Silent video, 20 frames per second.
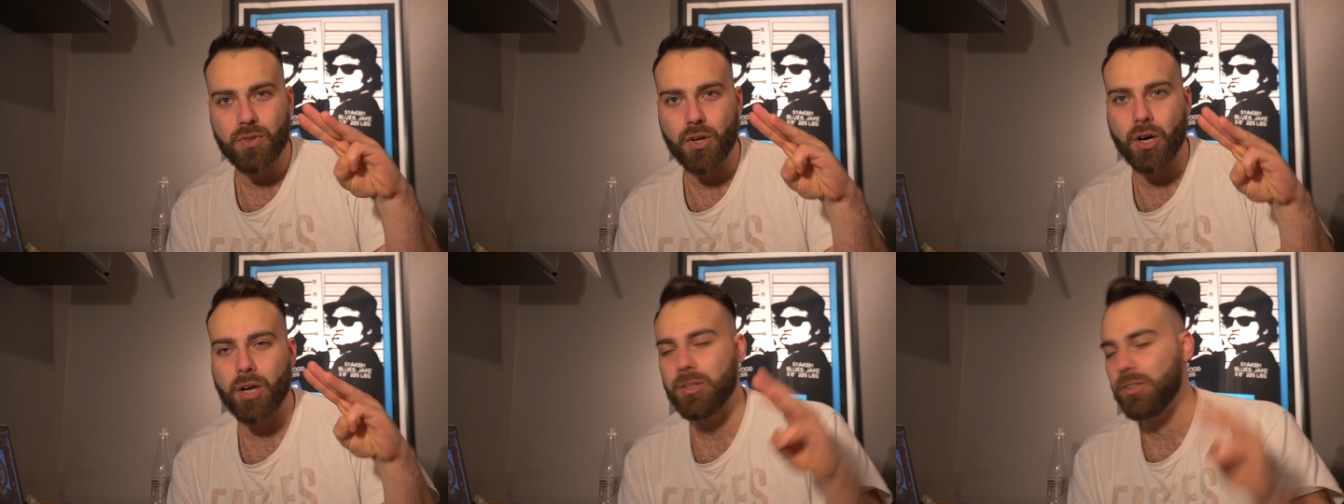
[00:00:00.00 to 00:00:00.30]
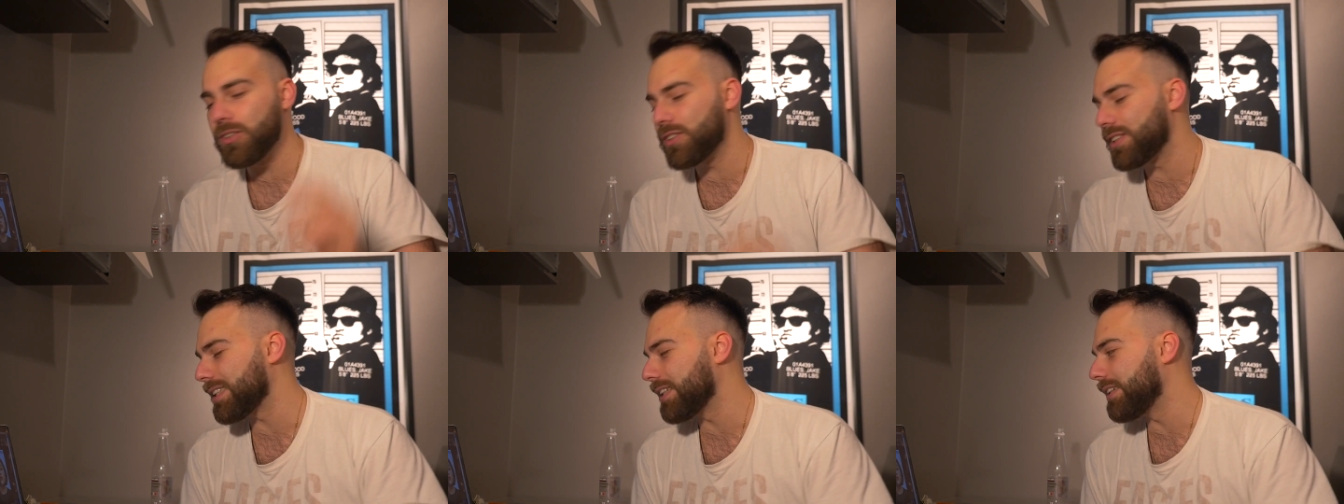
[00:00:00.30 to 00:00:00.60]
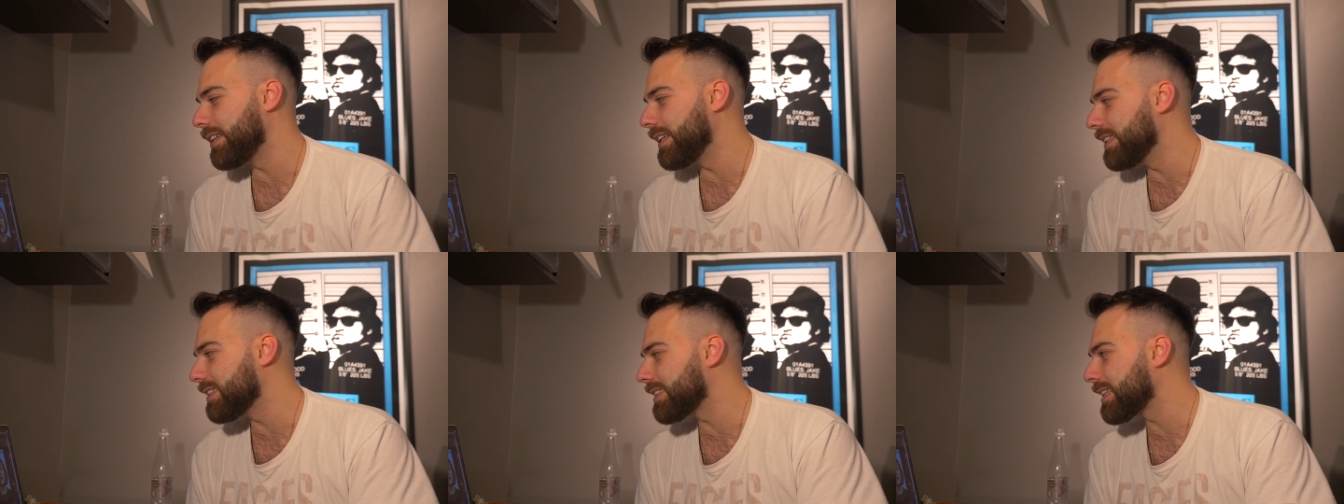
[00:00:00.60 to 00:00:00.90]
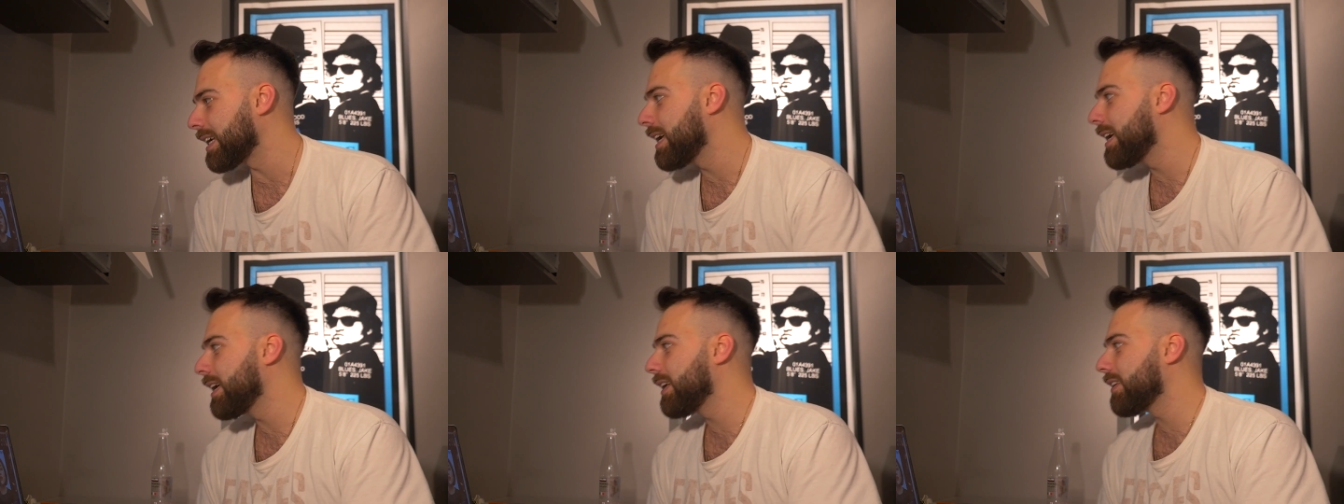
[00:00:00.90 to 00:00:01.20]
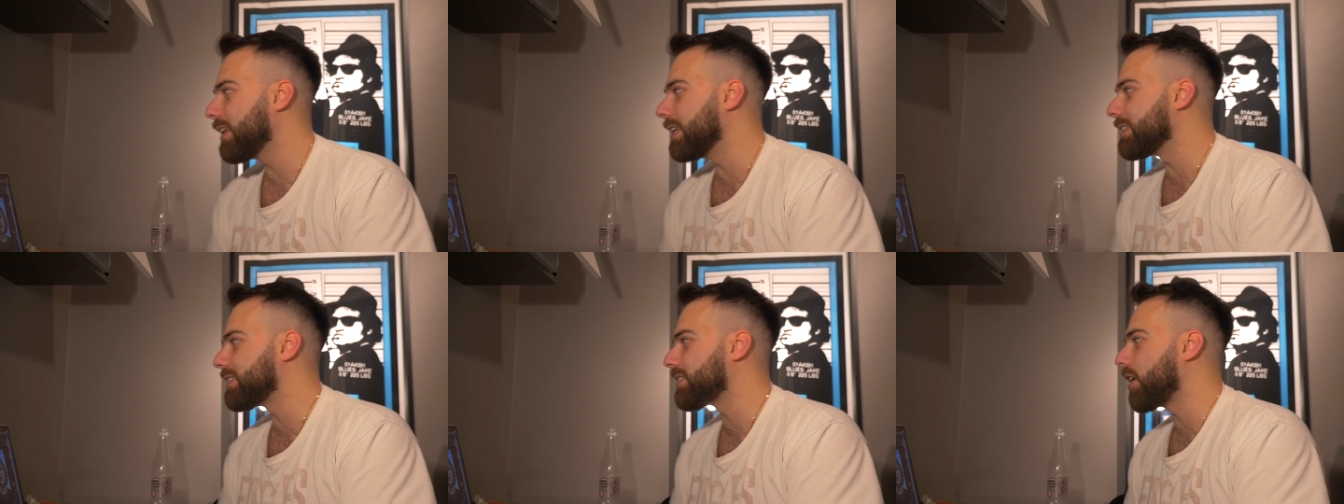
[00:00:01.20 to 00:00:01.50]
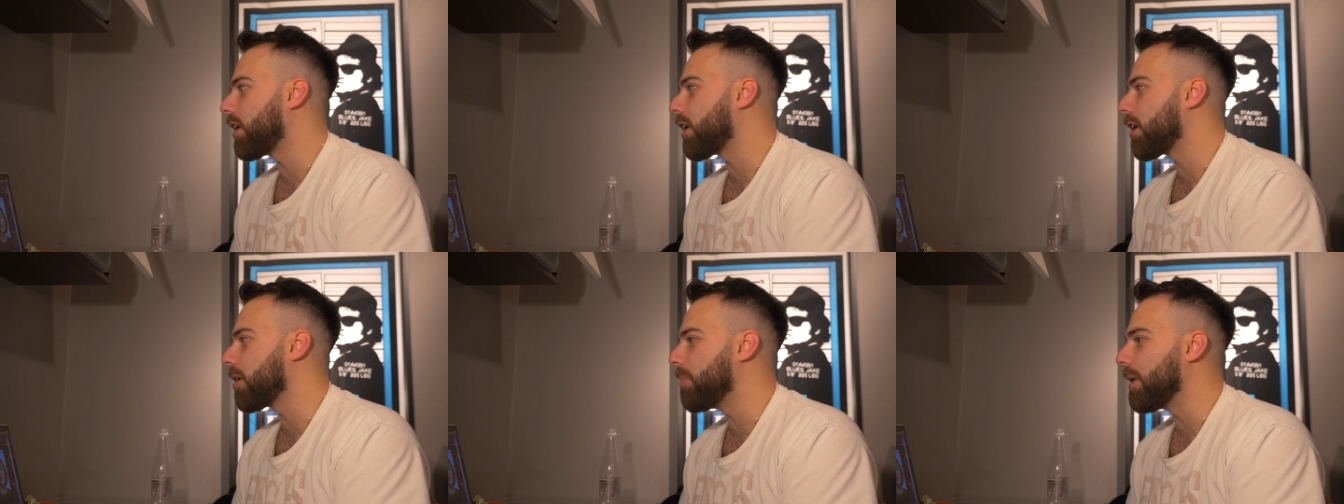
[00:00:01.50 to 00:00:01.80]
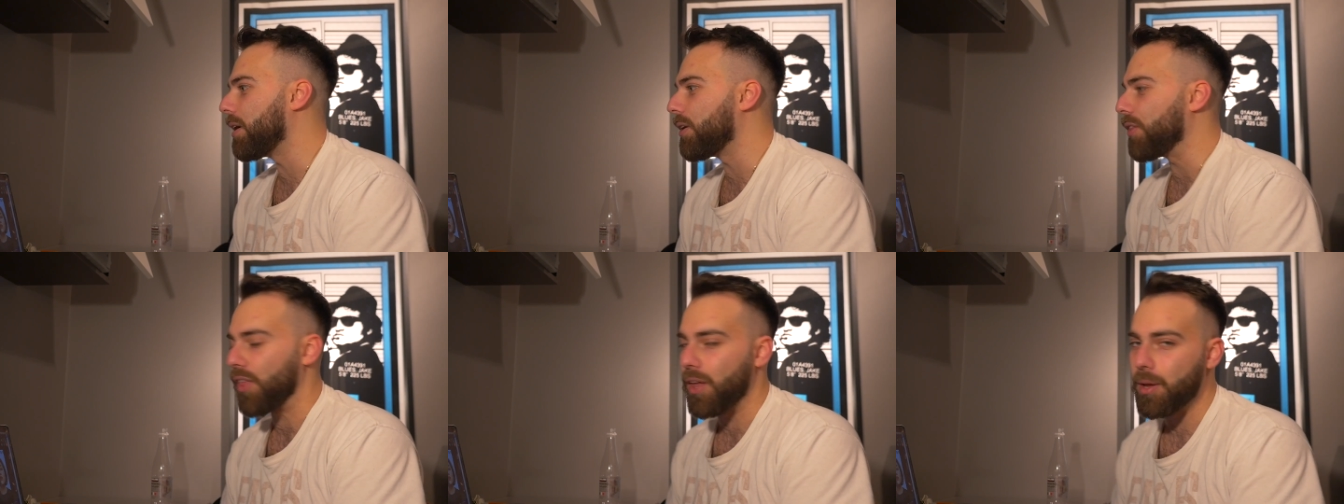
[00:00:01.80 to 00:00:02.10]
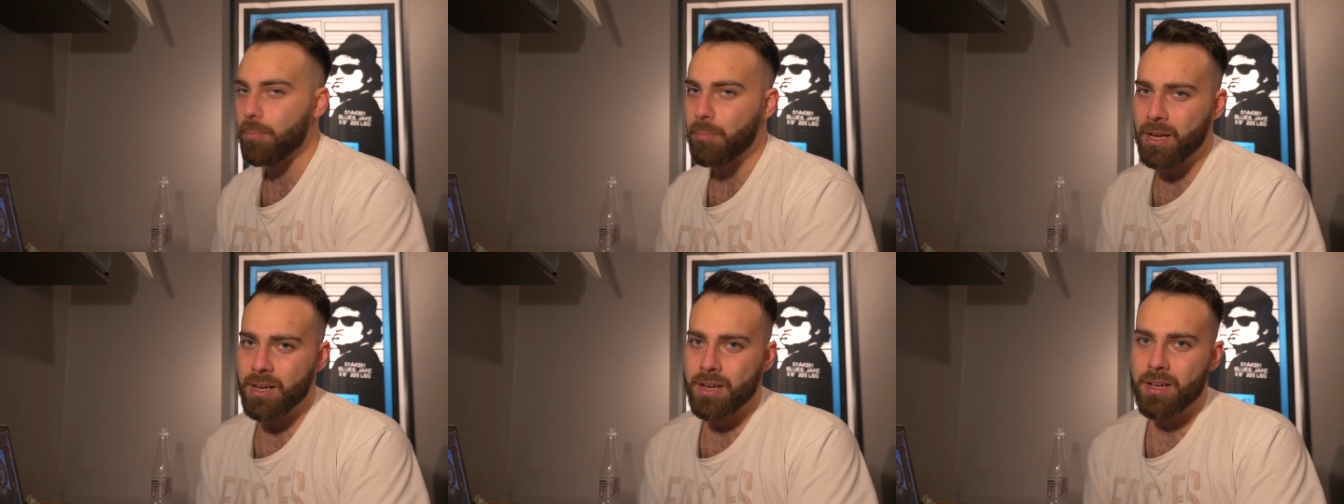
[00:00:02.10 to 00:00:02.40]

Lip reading: docuseries. Let's talk about them.